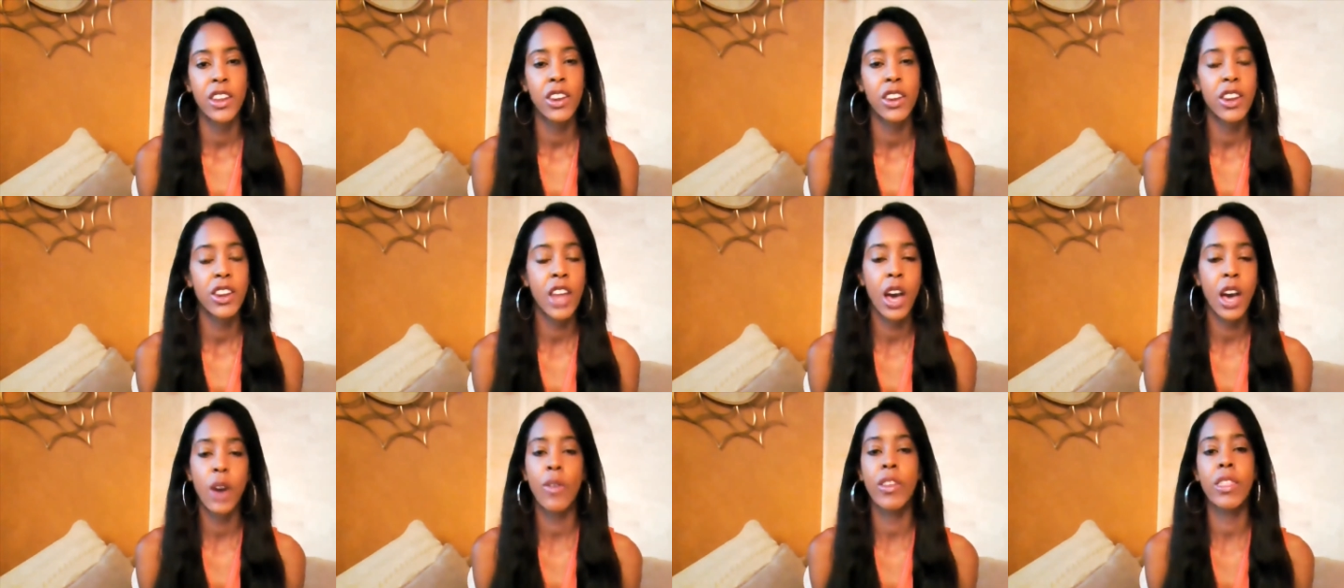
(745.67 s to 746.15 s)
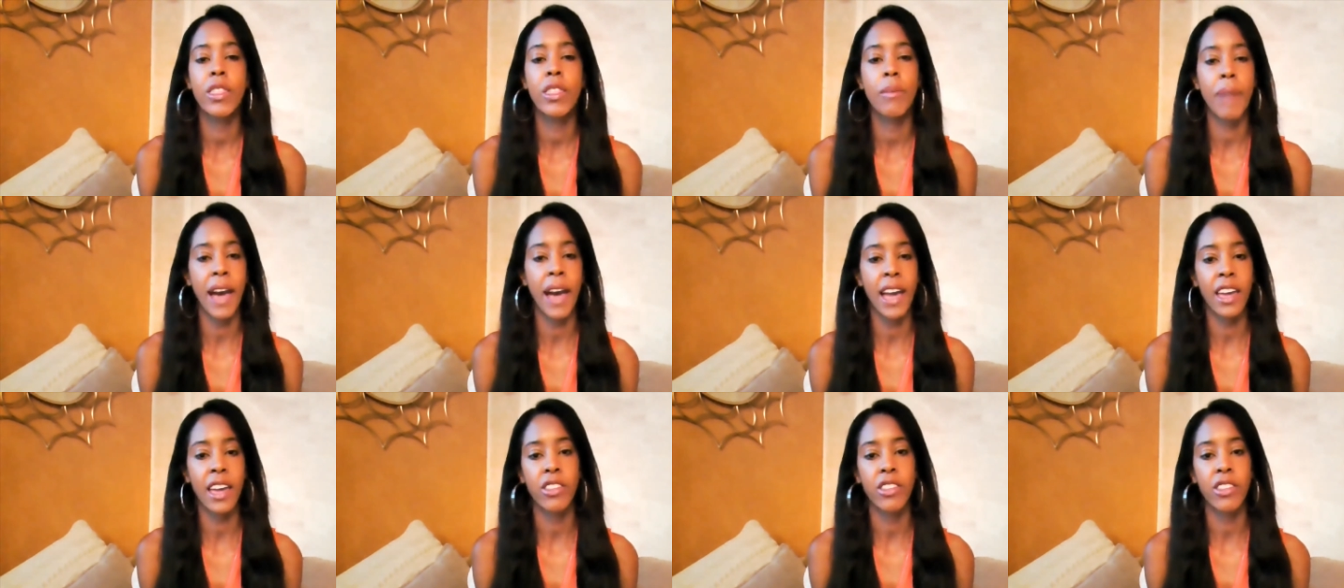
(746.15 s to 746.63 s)
know in the
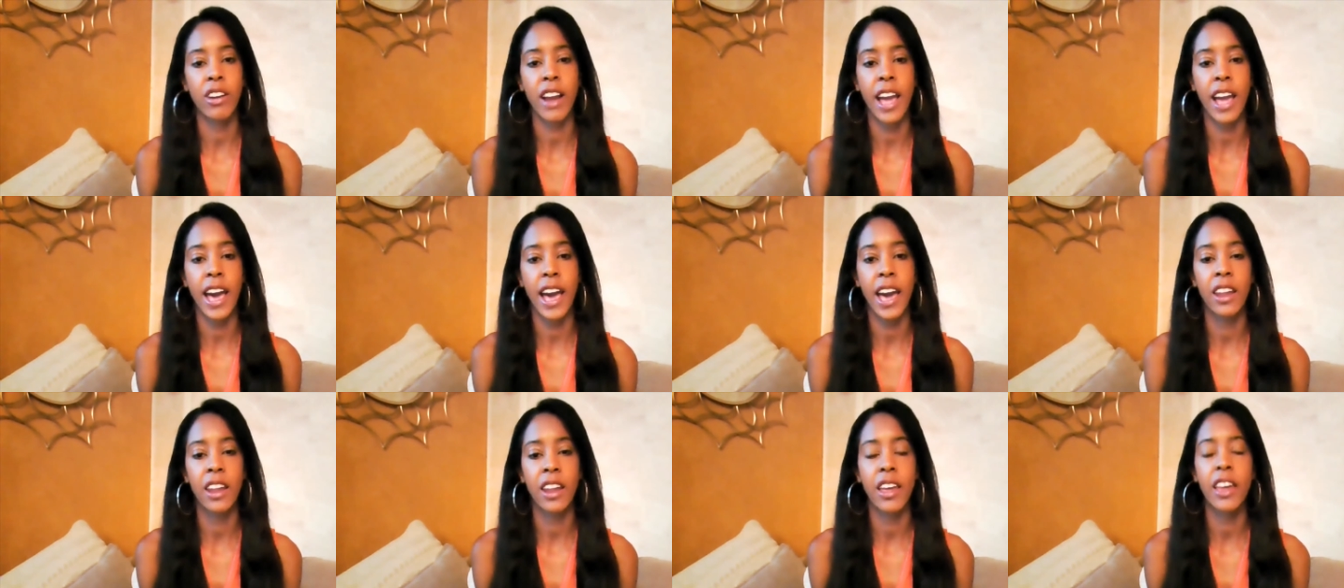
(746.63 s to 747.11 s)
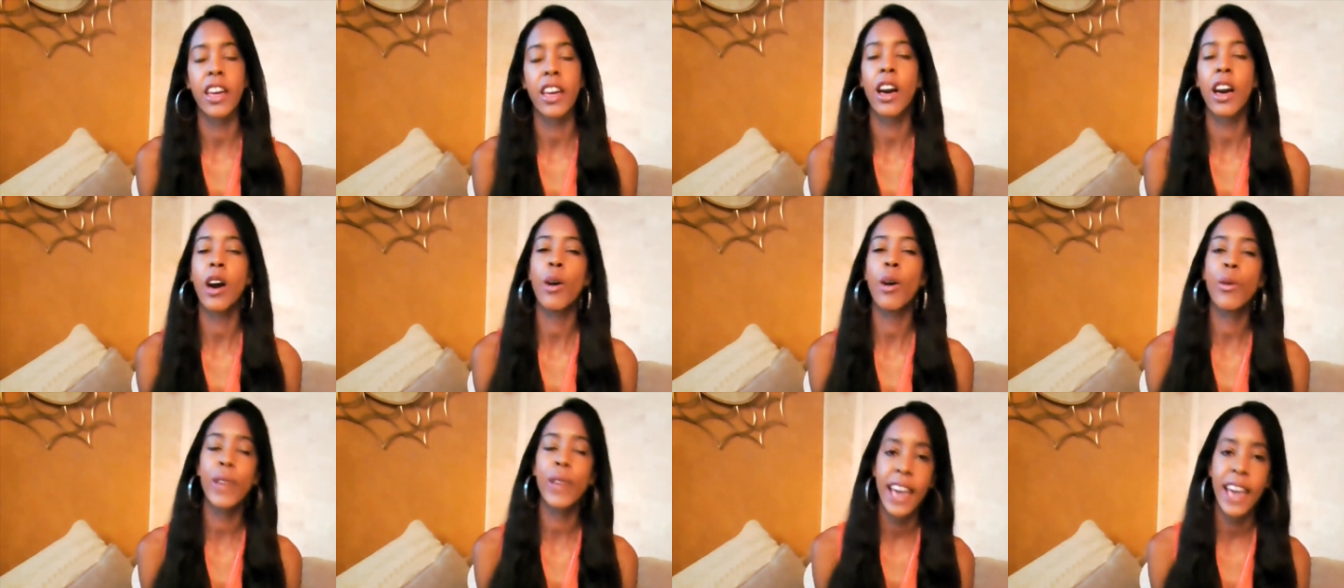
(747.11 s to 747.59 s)
back of their head, like,
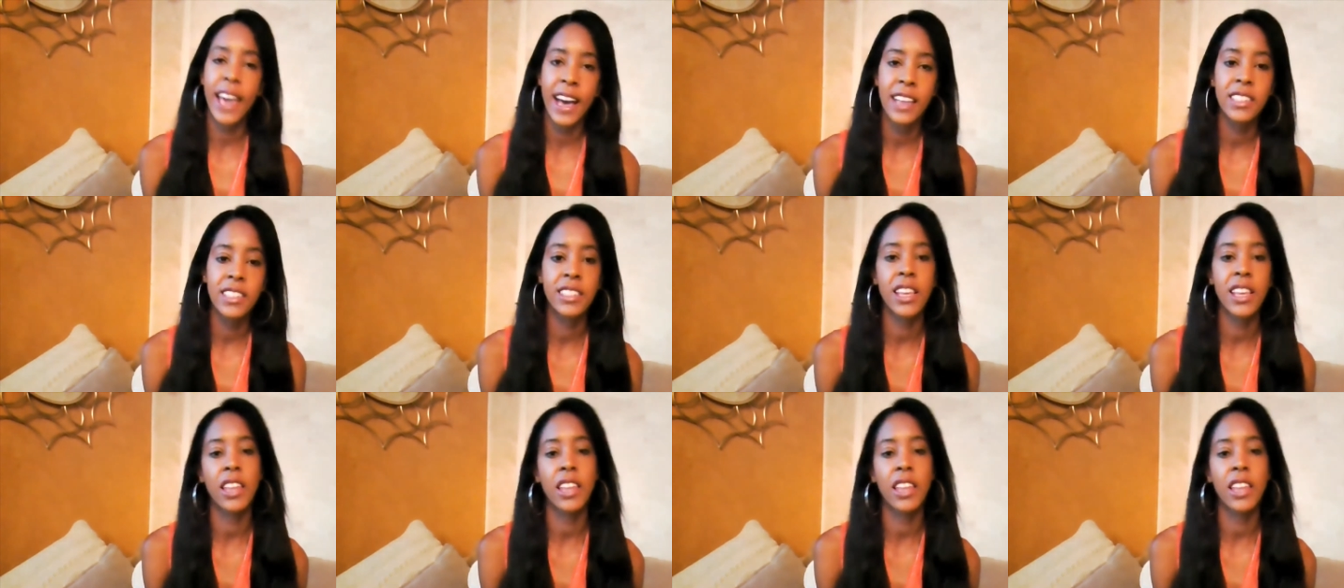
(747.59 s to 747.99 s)
oh yes,